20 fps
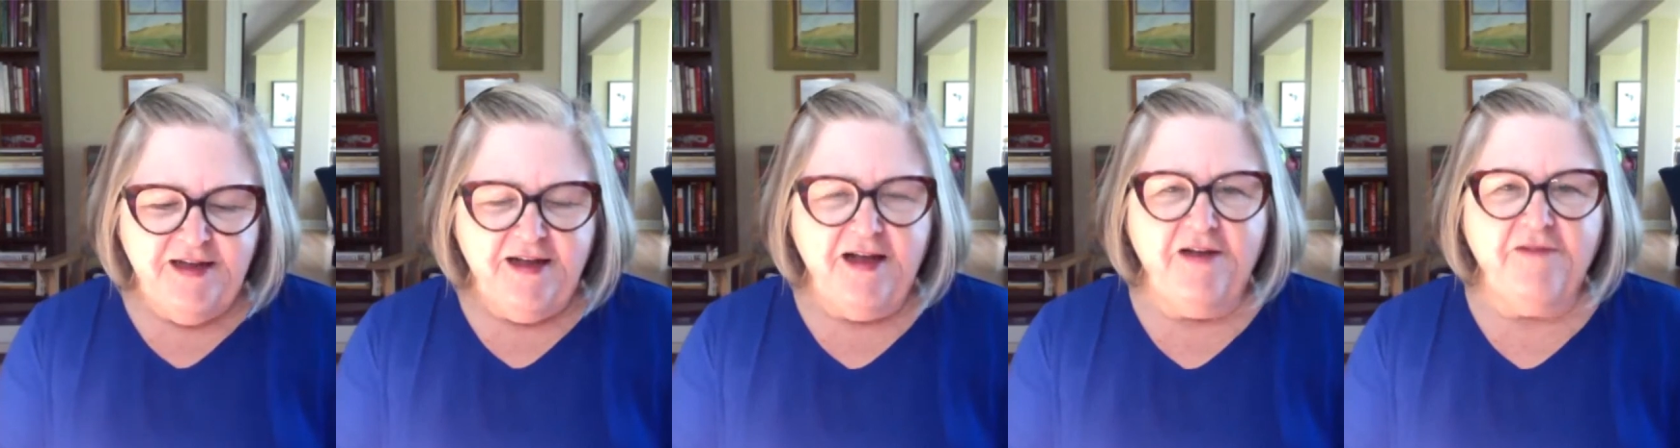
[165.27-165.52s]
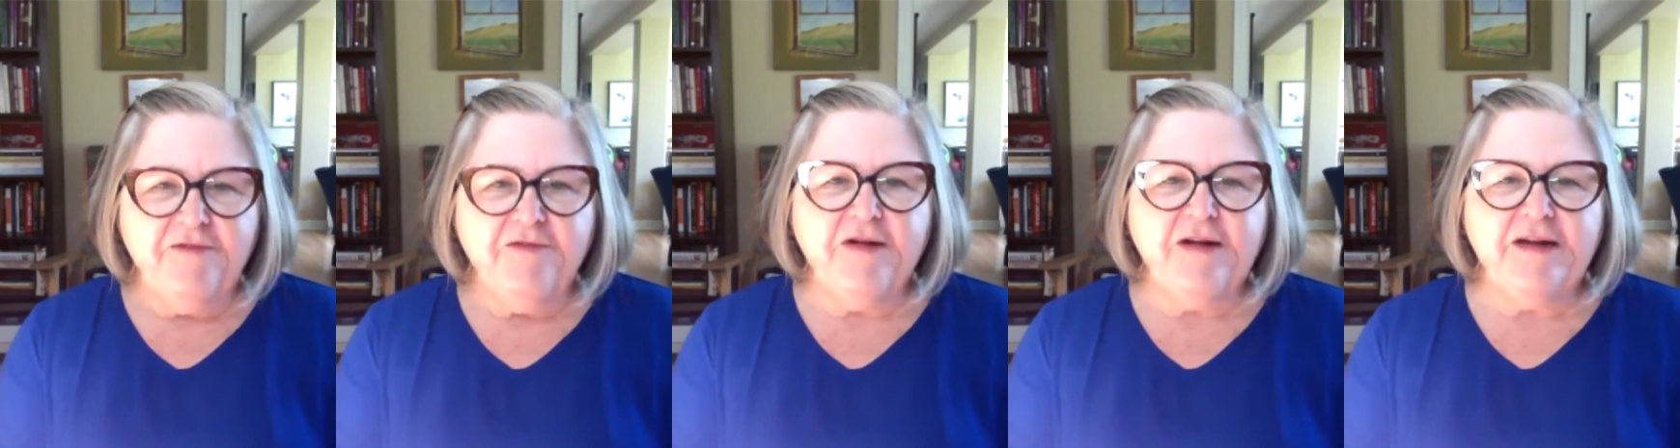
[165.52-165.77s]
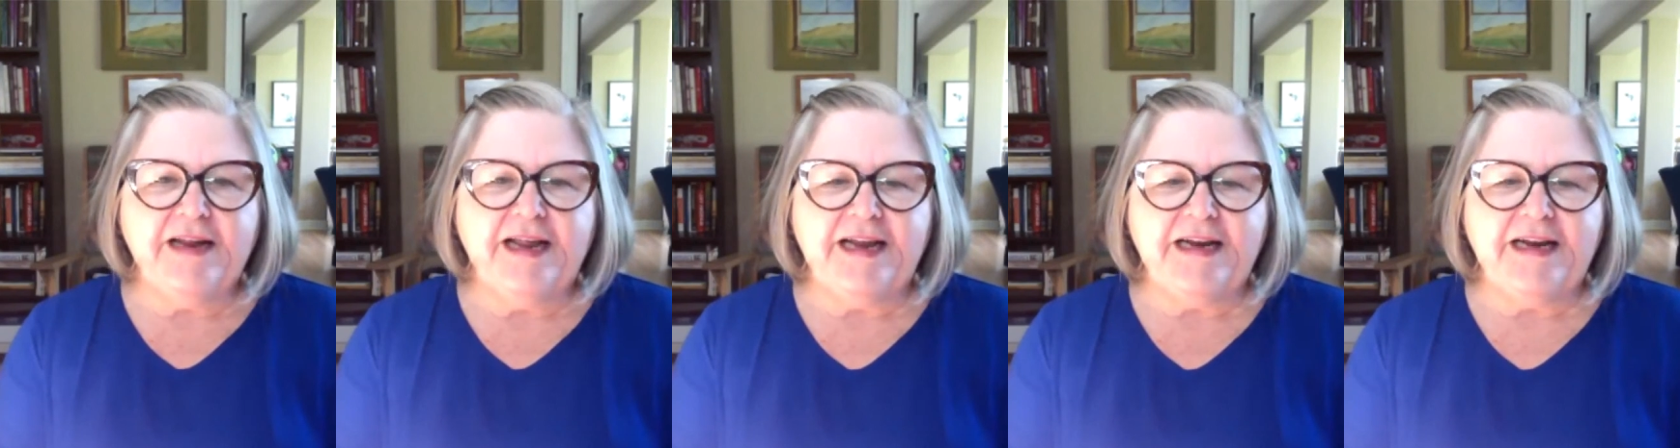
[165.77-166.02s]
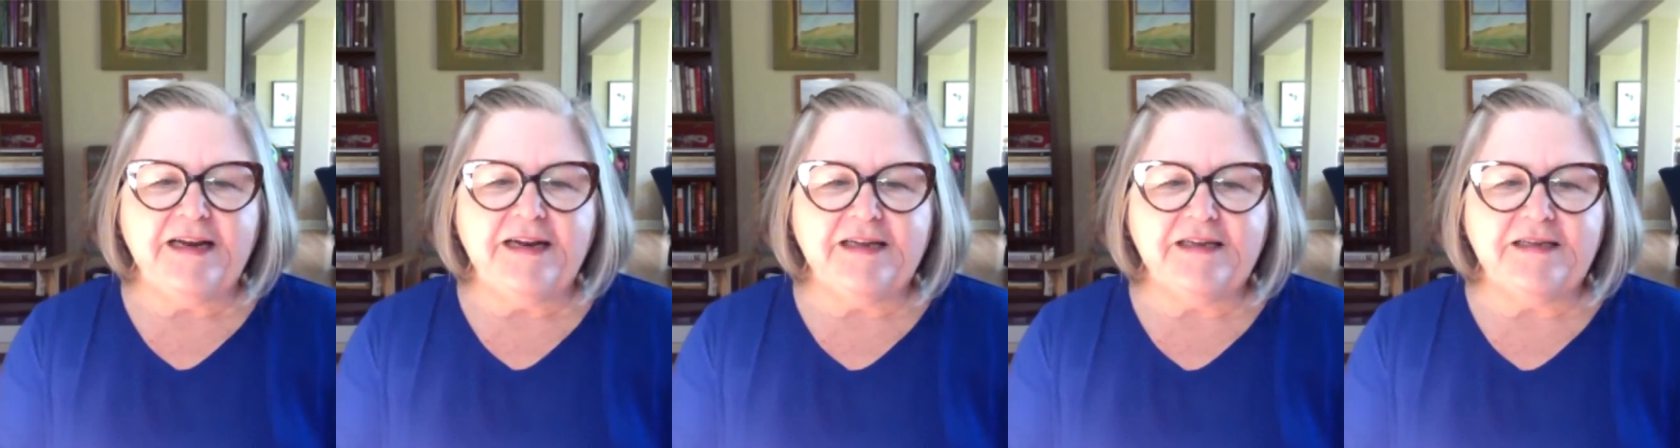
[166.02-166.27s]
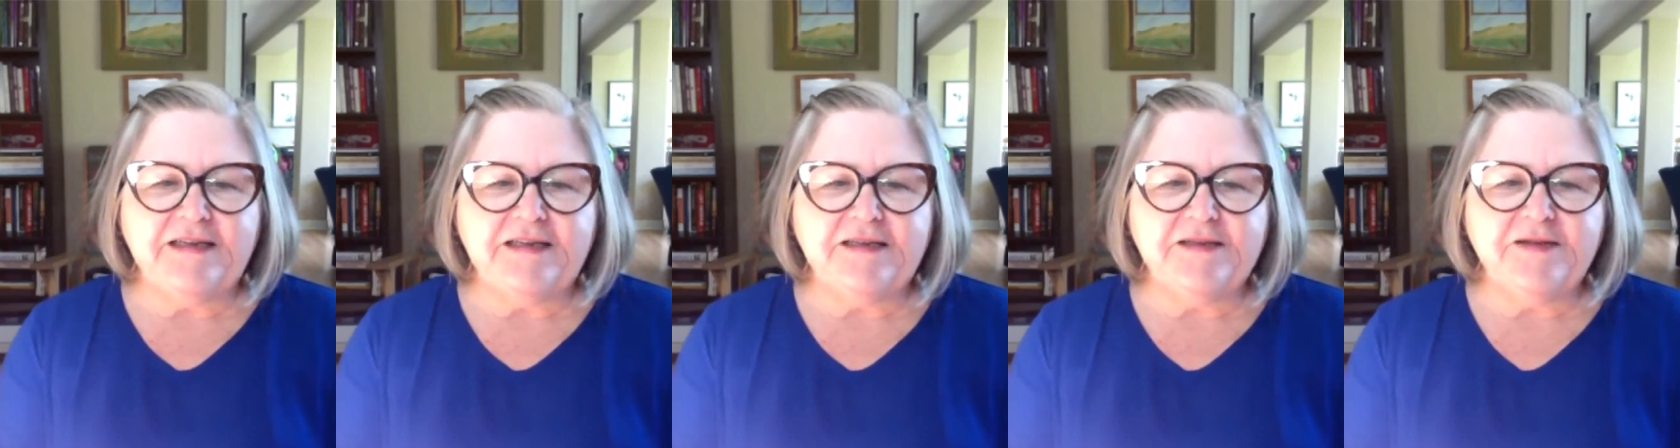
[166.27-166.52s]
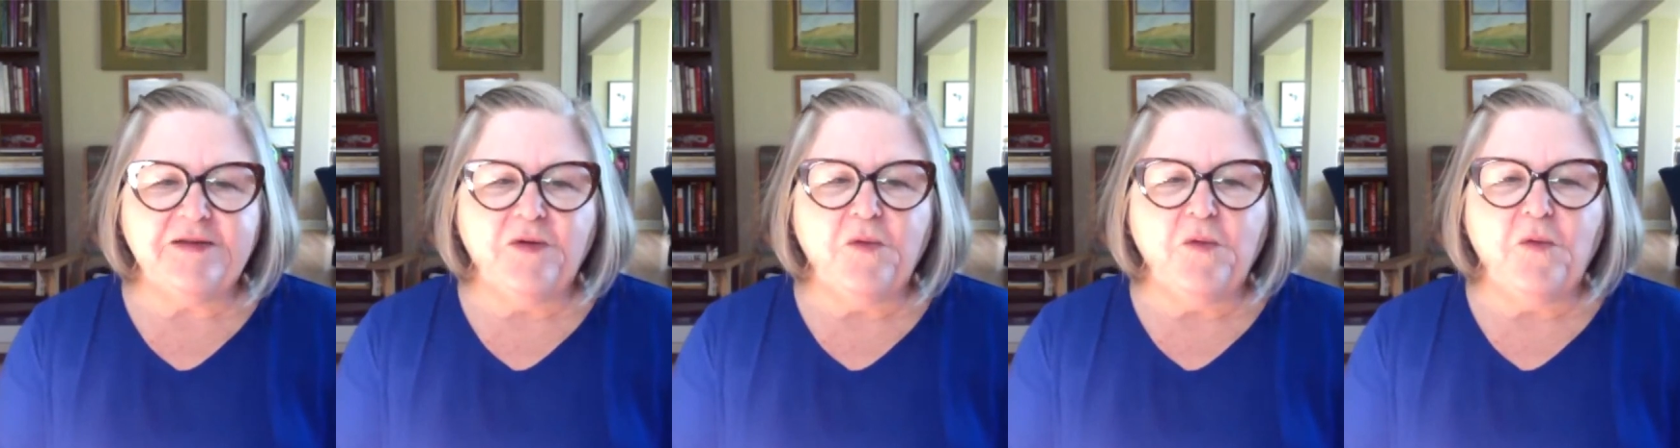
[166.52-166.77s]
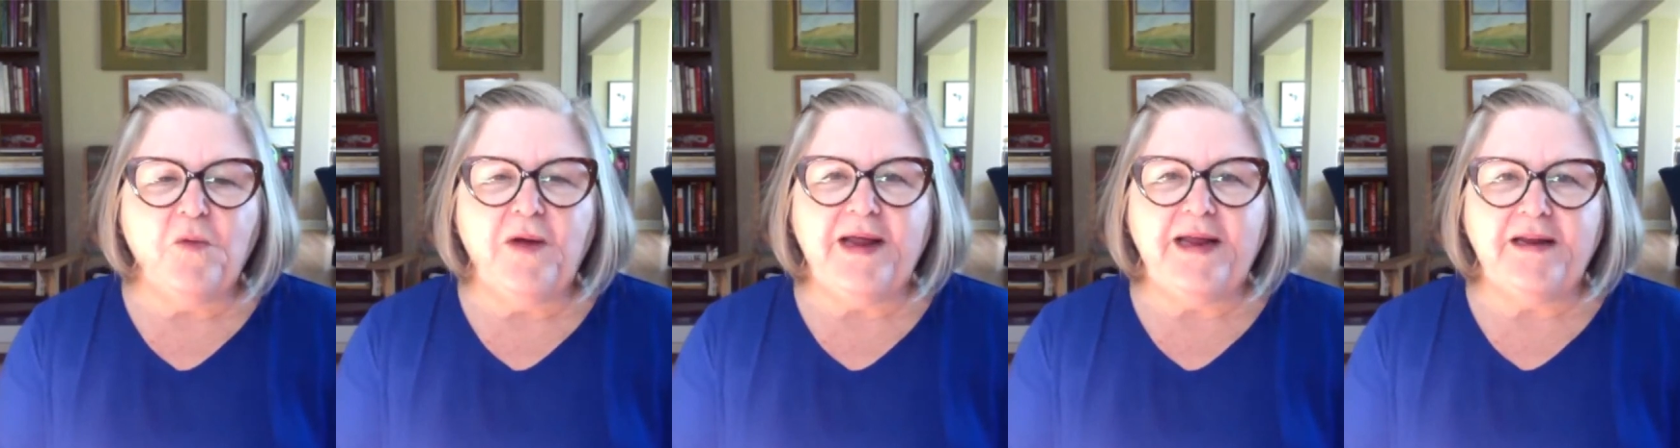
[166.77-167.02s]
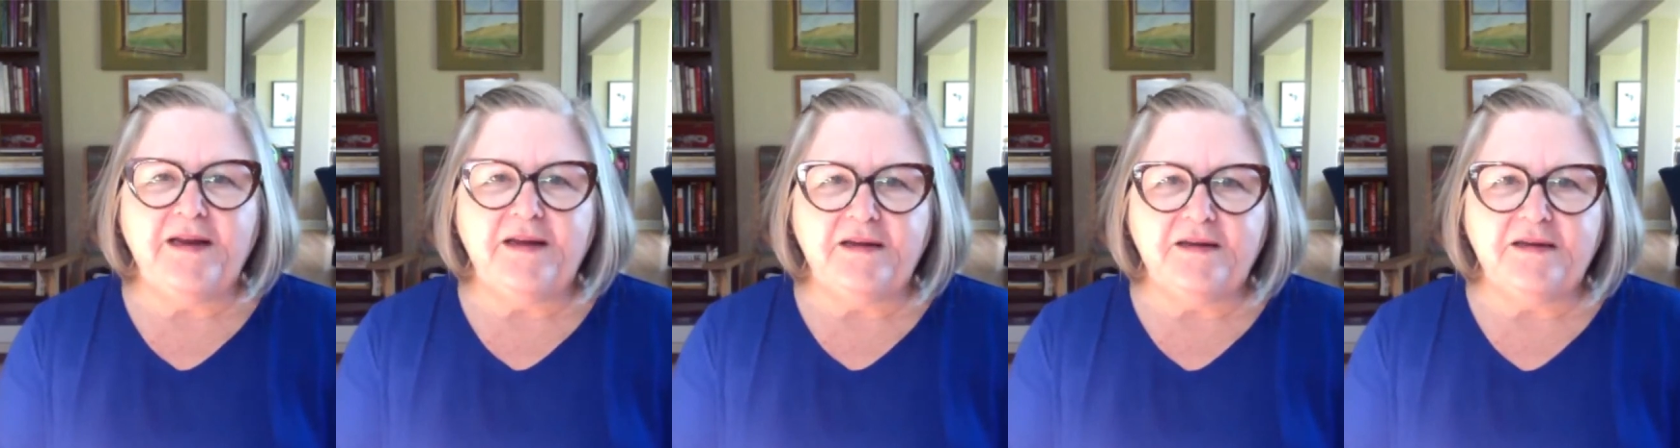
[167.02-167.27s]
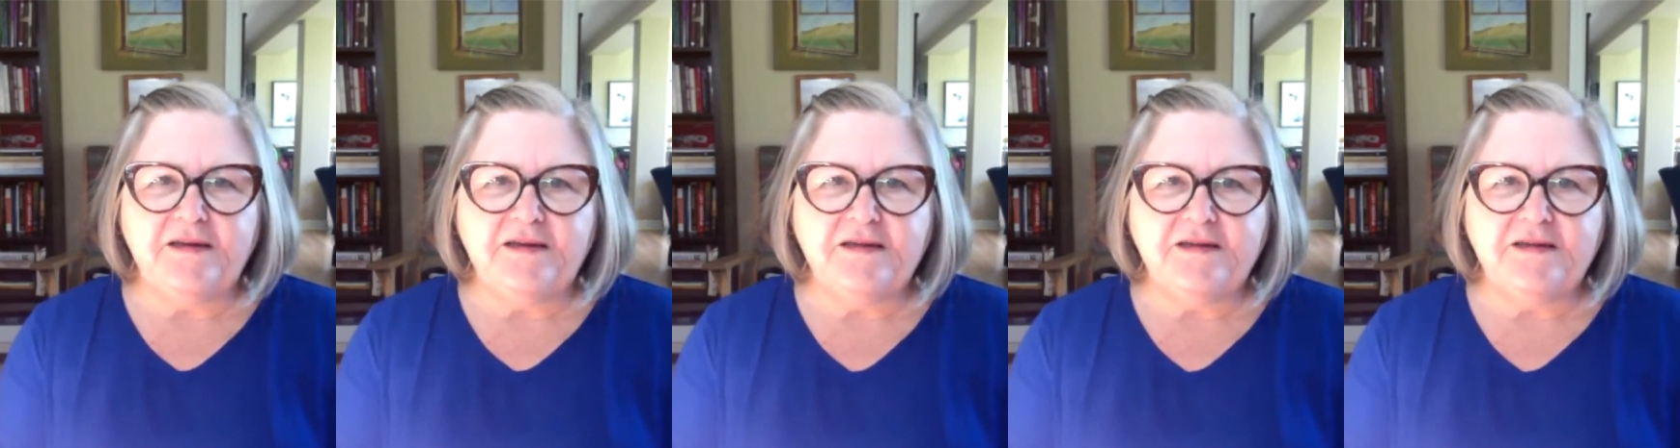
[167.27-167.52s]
of relentless wind.